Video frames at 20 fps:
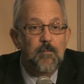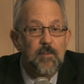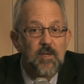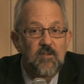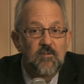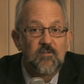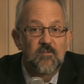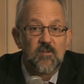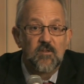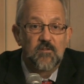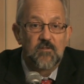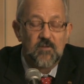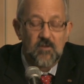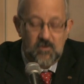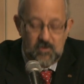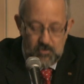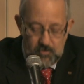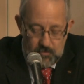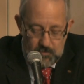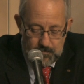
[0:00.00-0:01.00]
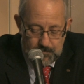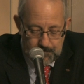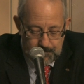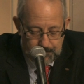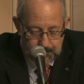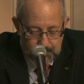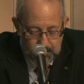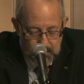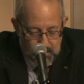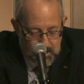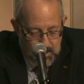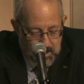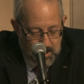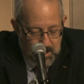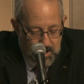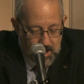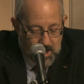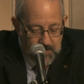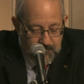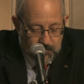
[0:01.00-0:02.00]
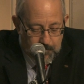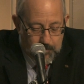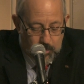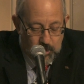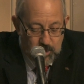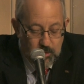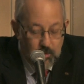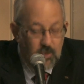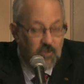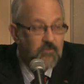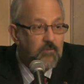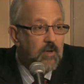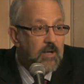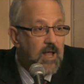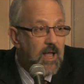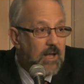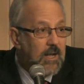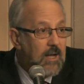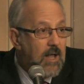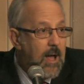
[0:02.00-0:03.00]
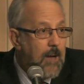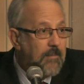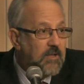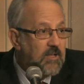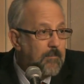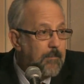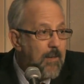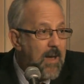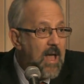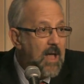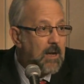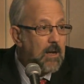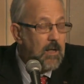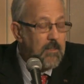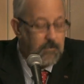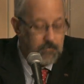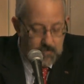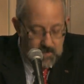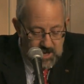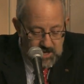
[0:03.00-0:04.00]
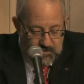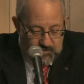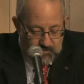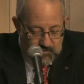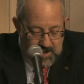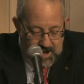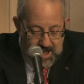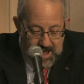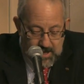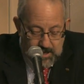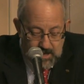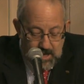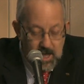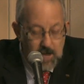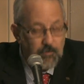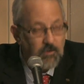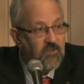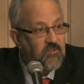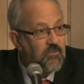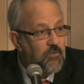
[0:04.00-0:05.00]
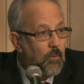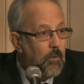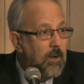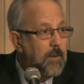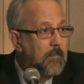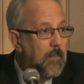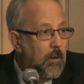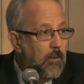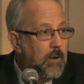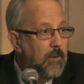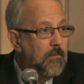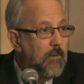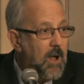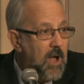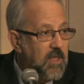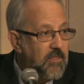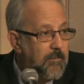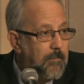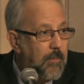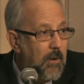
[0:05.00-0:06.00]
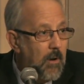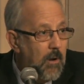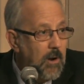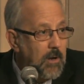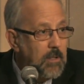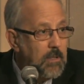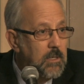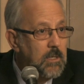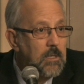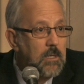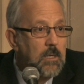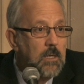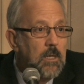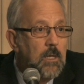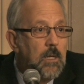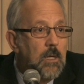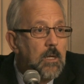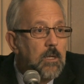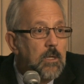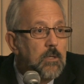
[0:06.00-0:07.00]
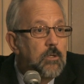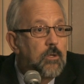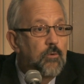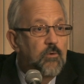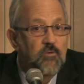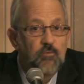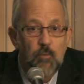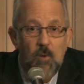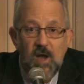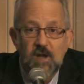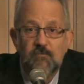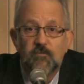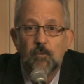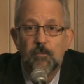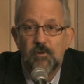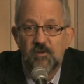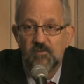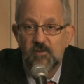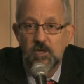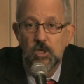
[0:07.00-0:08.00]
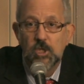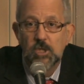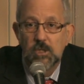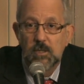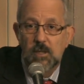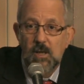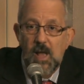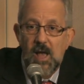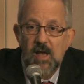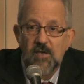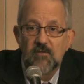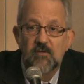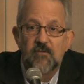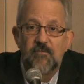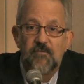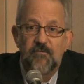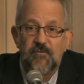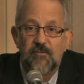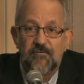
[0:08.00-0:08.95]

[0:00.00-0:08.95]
the Mises Institute and for putting Austrian economics back on the right track and restoring Murray Rothbard to his rightful position as the